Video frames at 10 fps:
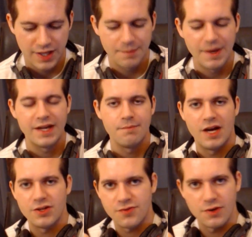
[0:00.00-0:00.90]
about it,
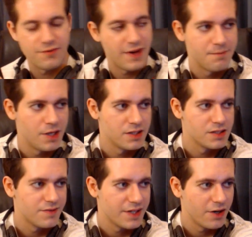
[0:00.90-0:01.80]
mouse 4 and 5
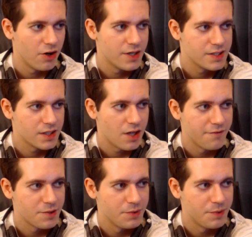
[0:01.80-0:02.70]
buttons, very hard to
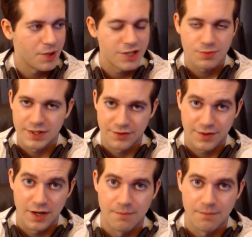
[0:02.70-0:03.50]
comfortably press with your thumb.